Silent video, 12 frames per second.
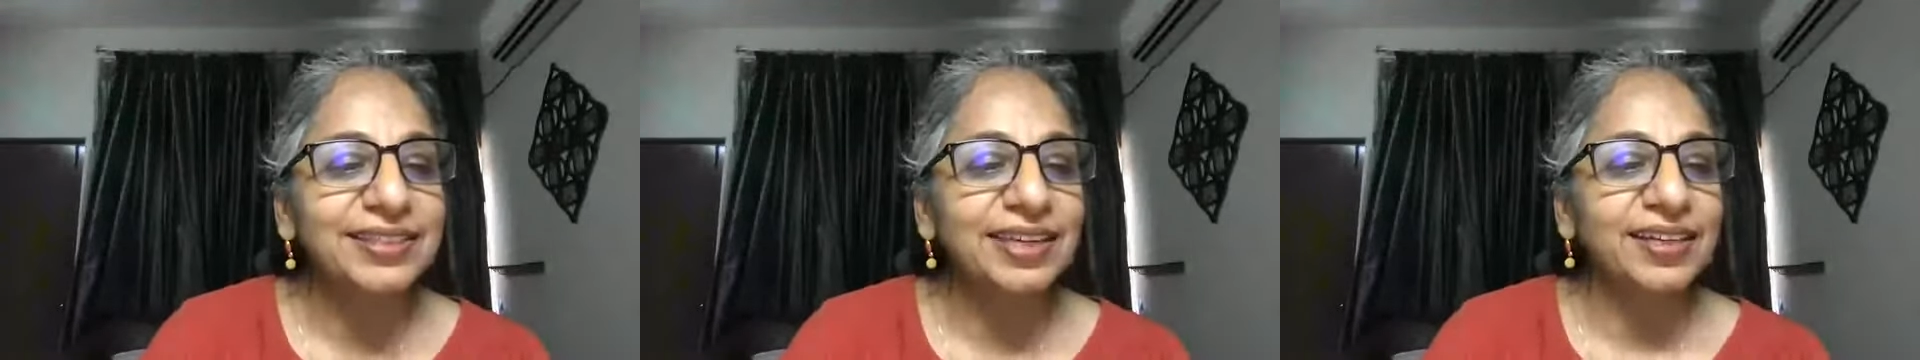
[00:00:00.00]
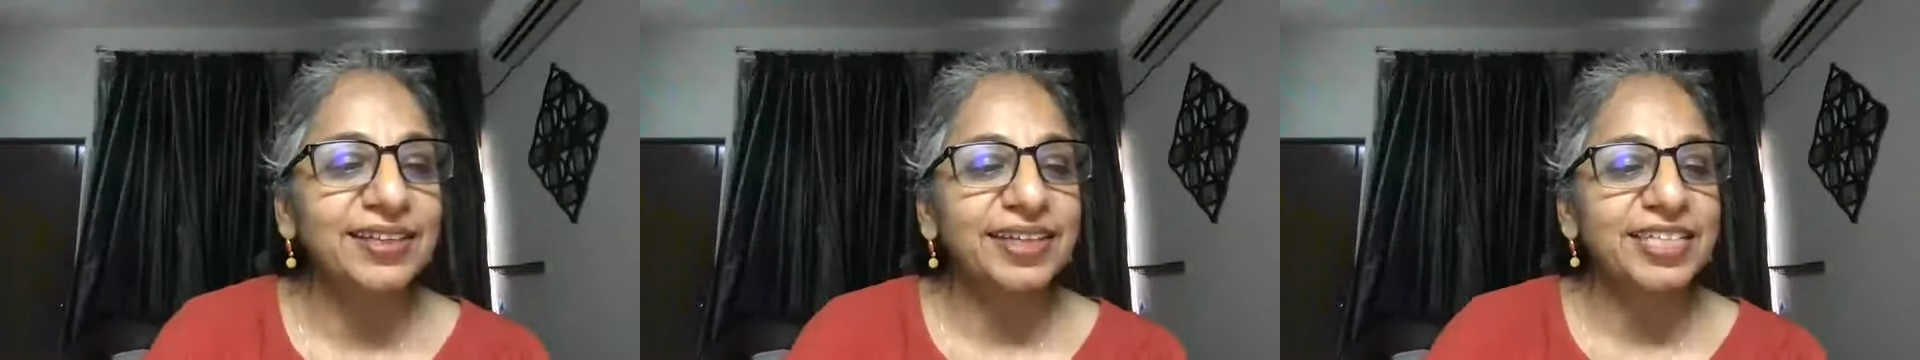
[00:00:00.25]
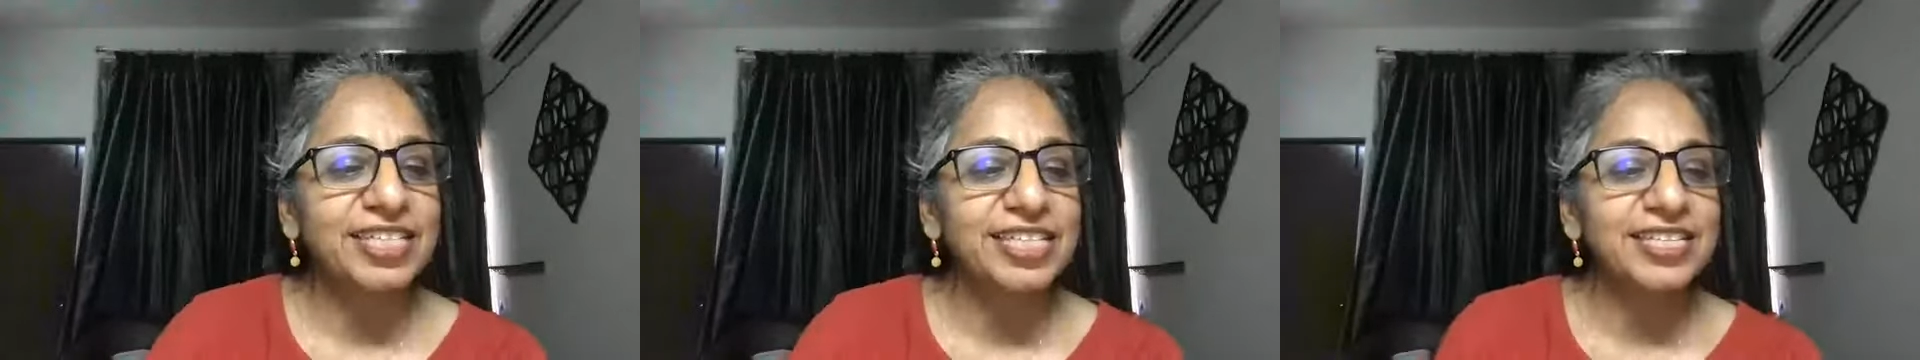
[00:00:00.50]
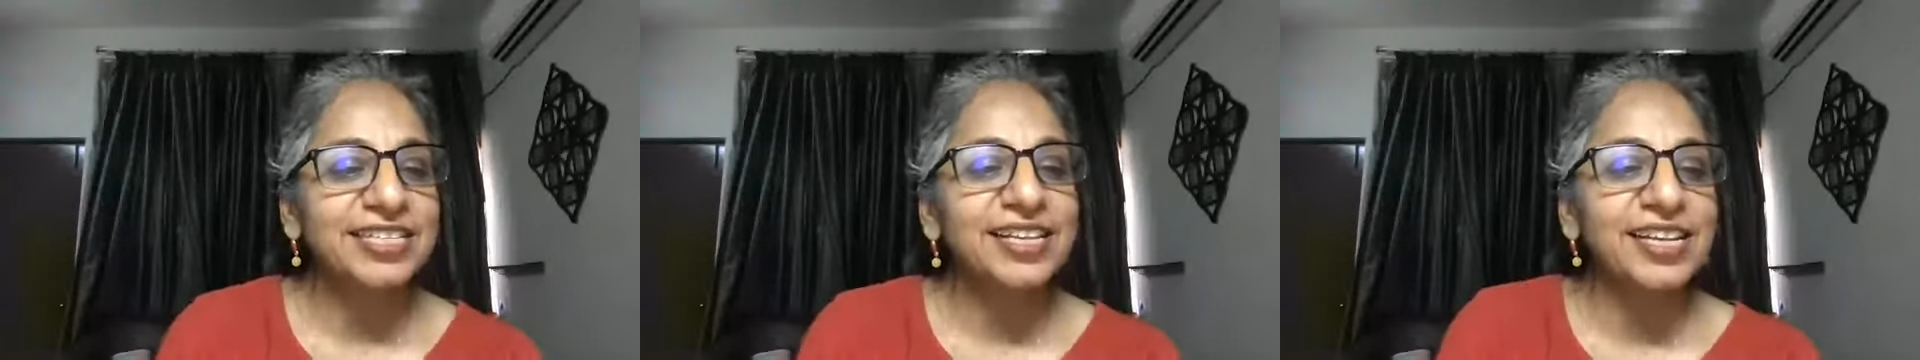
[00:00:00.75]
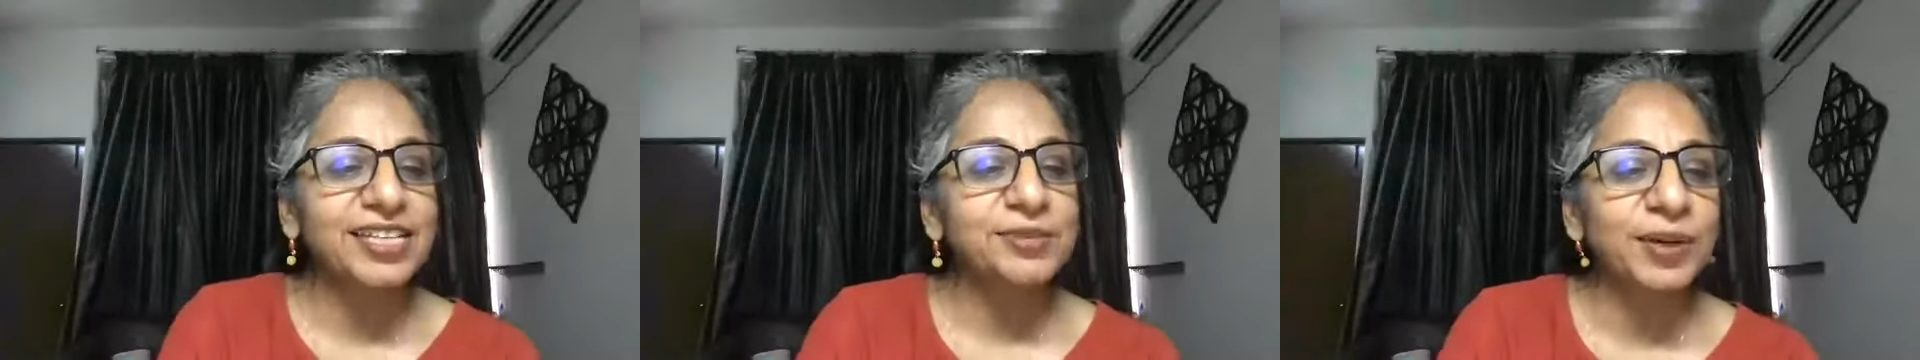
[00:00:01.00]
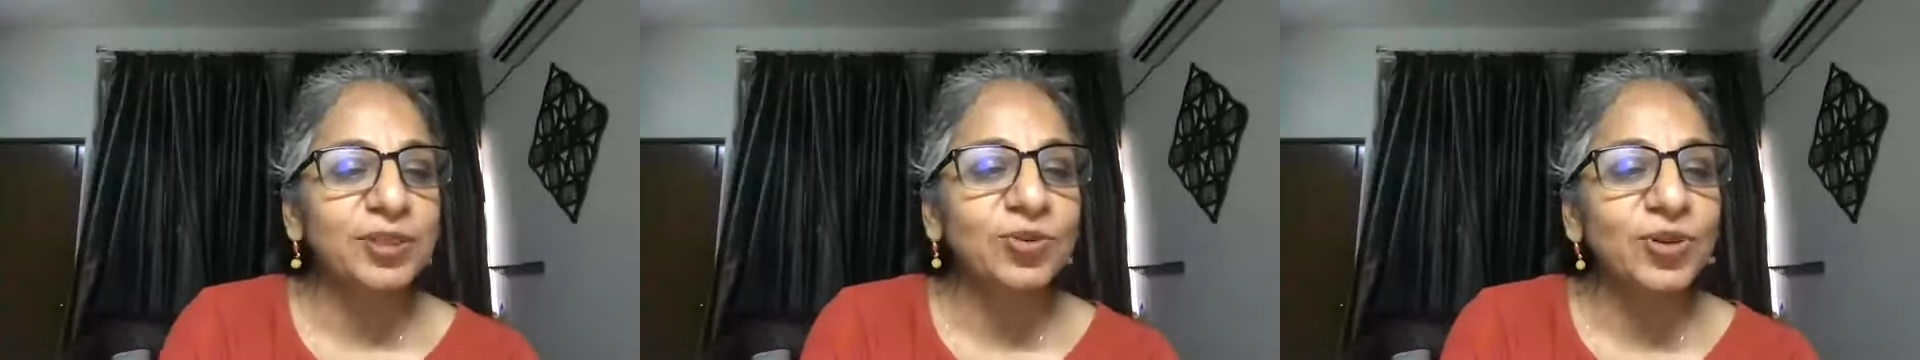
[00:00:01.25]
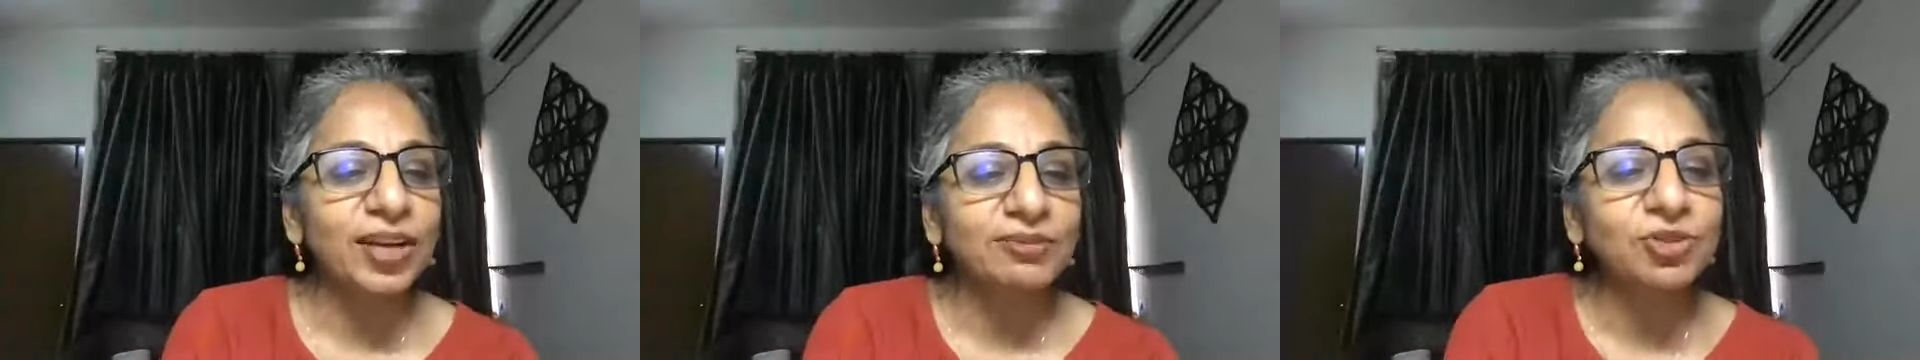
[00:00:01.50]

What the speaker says: Rajni says, Madhu, love